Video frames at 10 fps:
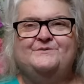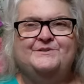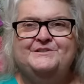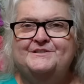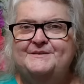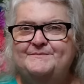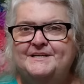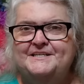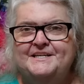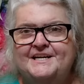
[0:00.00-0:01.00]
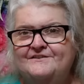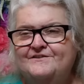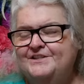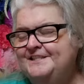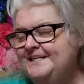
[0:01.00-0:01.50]
I worked on that blanket
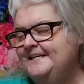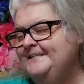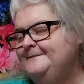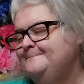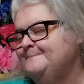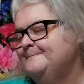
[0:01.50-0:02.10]
every day.